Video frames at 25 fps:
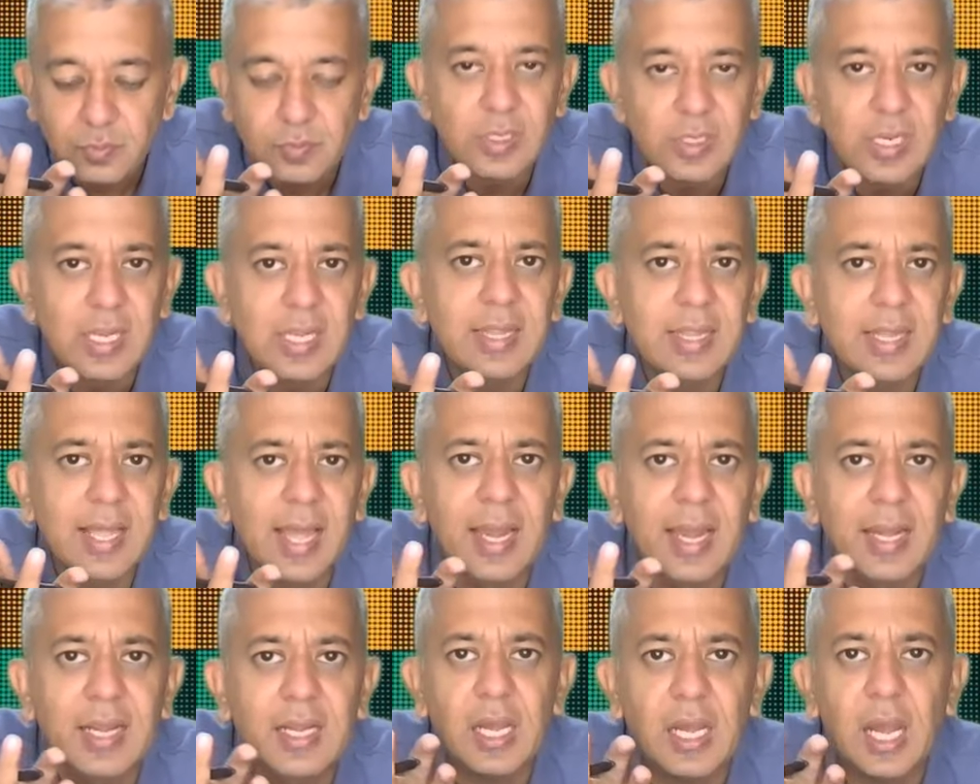
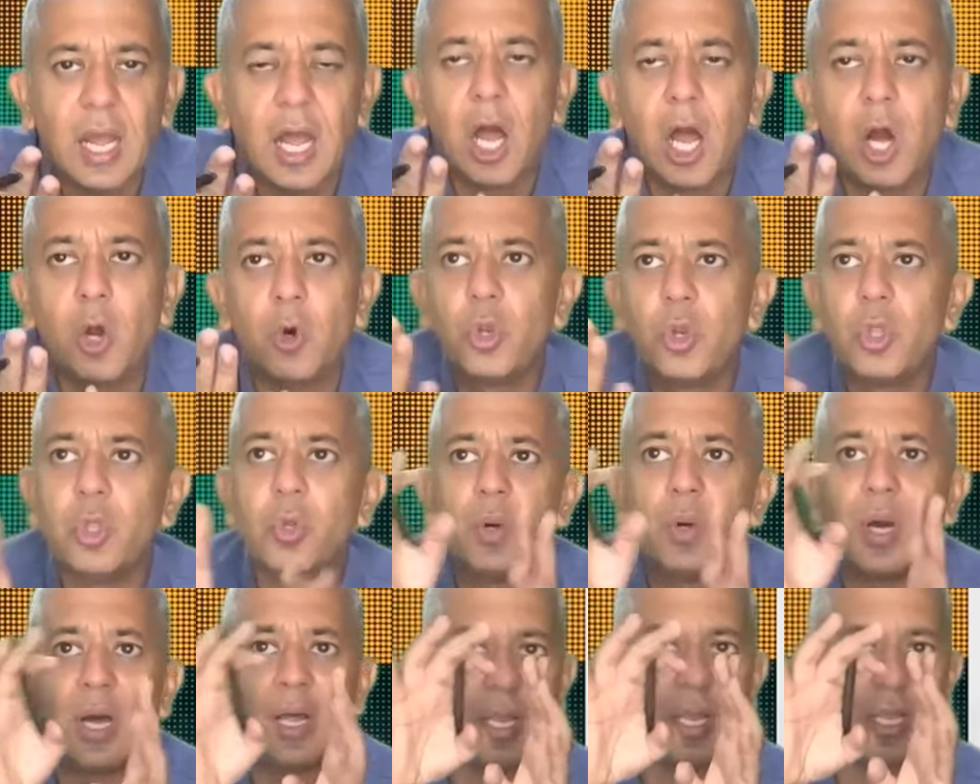that how do you
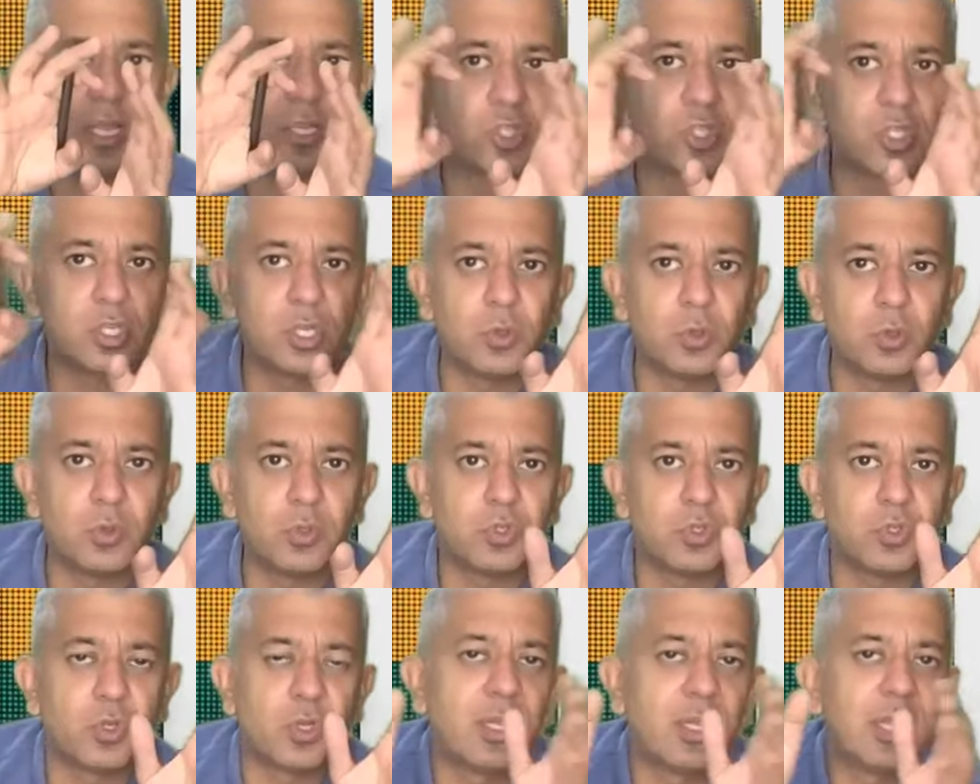arrange the goods
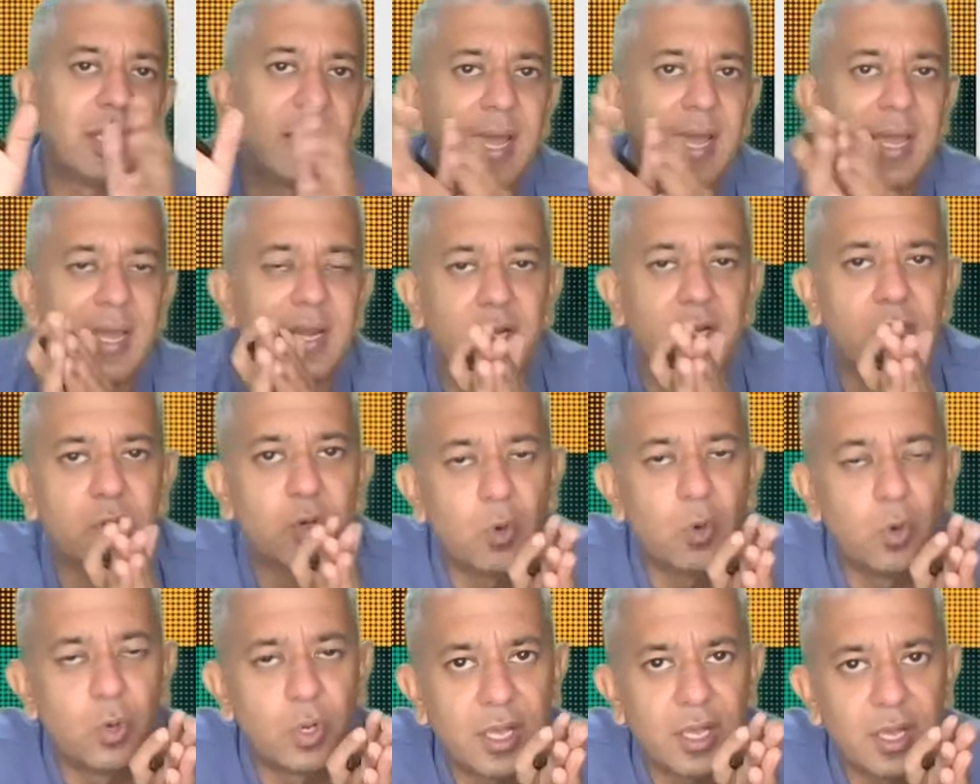on the rack,
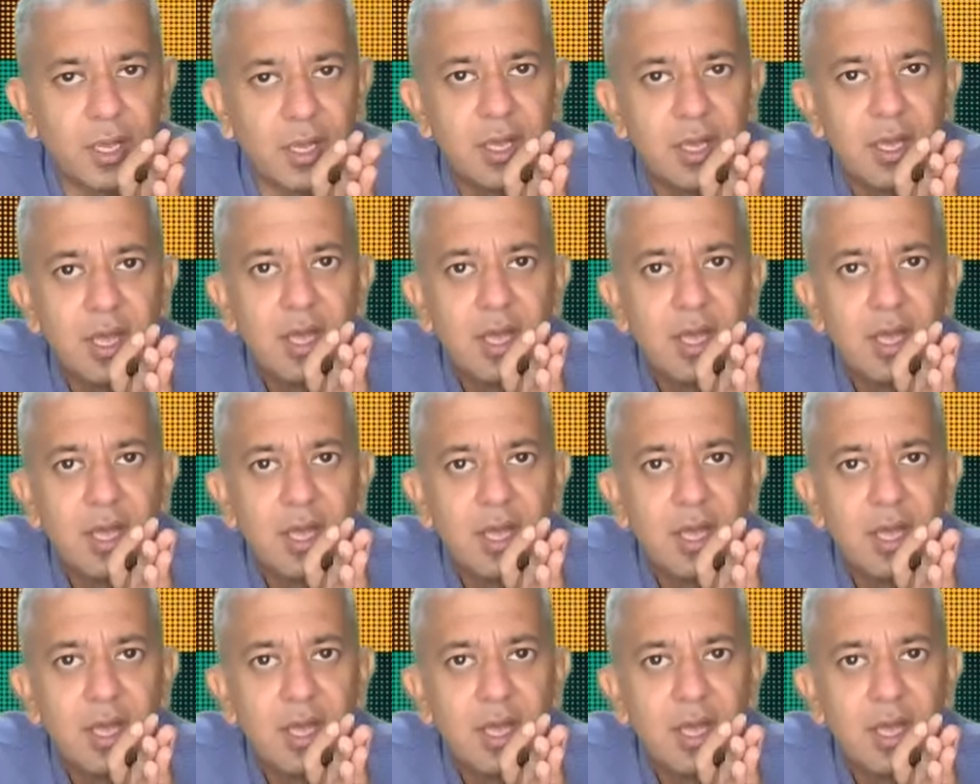okay,